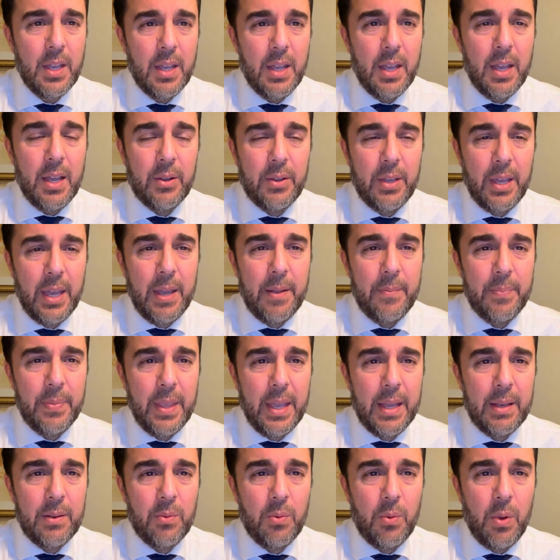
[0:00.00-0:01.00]
Okay,
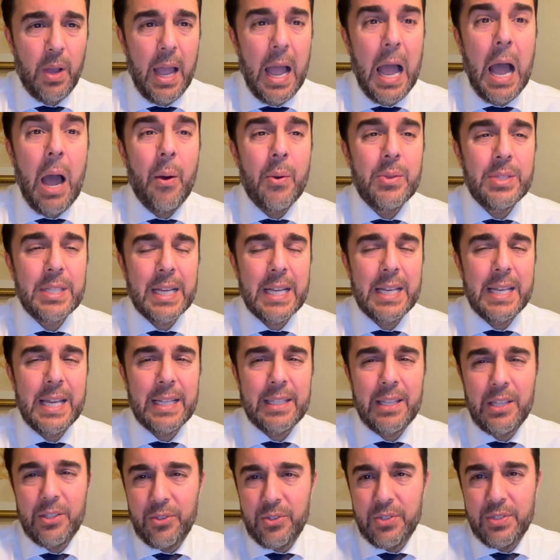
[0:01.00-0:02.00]
and how is it
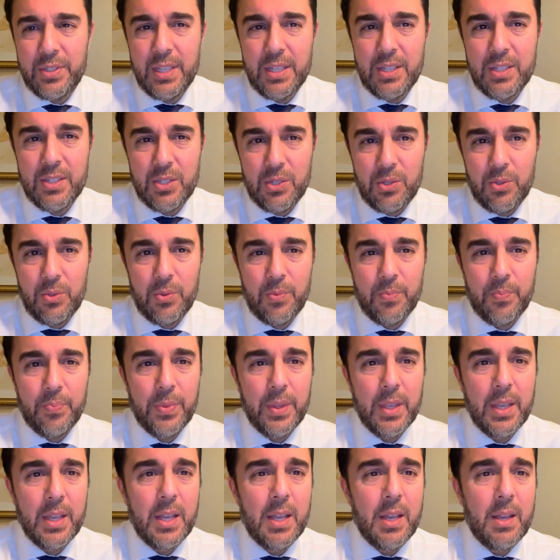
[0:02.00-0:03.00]
connected? You'll see soon.
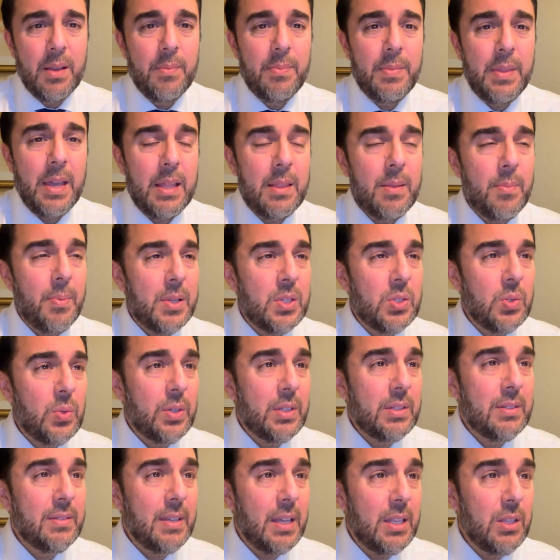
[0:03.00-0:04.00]
Then the pasuk
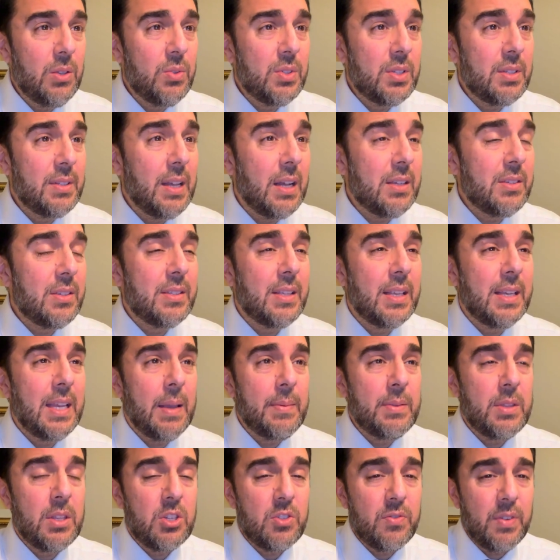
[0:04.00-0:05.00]
continues. It tells us the
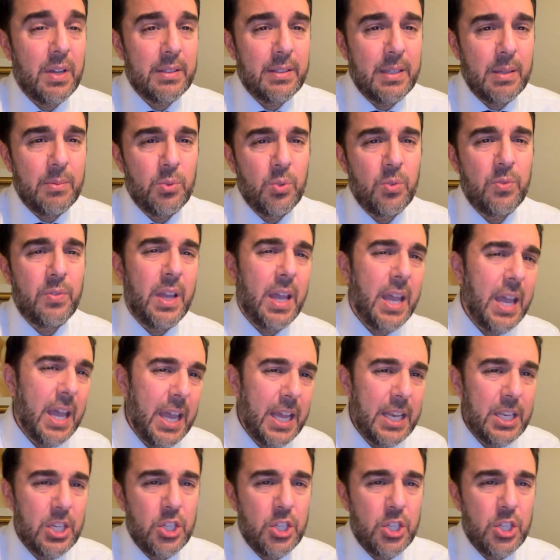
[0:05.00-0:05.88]
names of the Shvatim: Reuven,